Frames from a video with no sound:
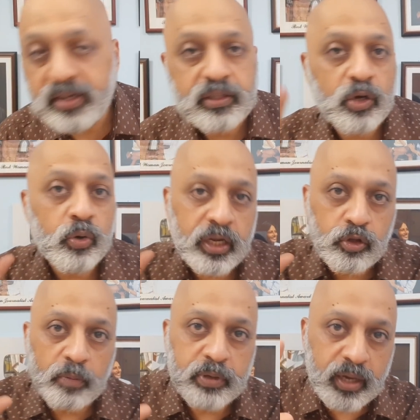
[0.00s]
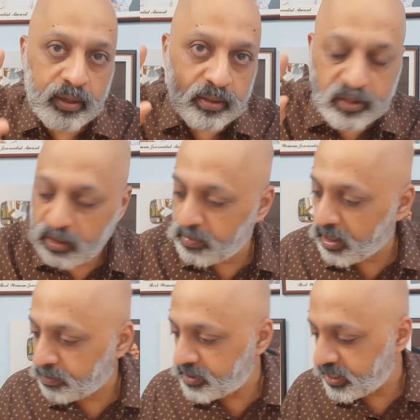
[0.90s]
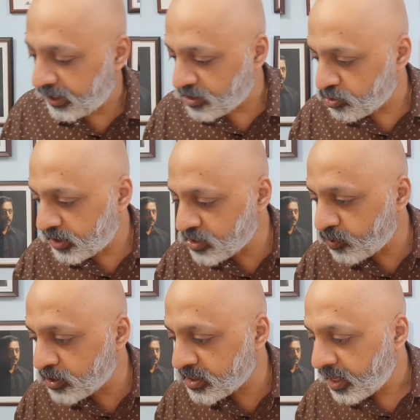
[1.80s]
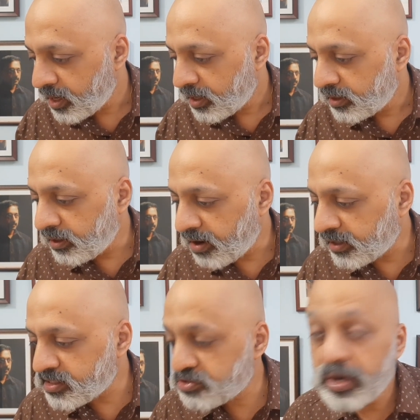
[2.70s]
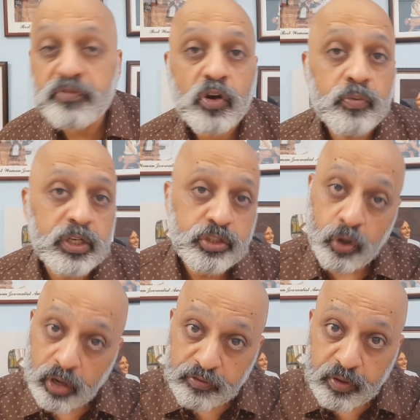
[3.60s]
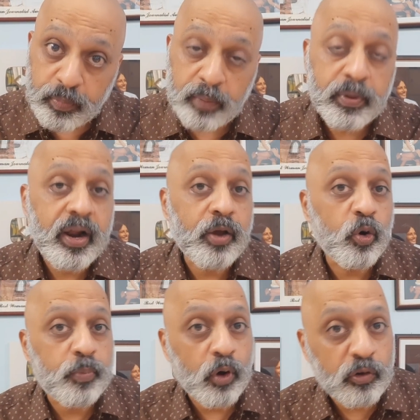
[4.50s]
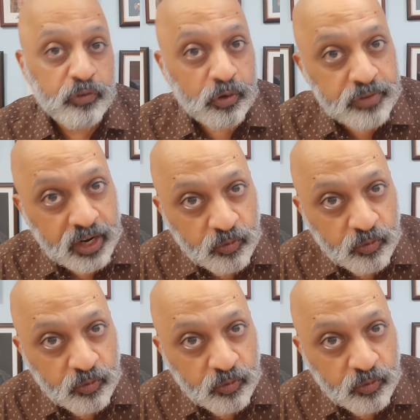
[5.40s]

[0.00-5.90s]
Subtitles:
likh diye honge to aapke 3 mark mil jayenge. So this was the rather straightforward geography paper. I hope all of you have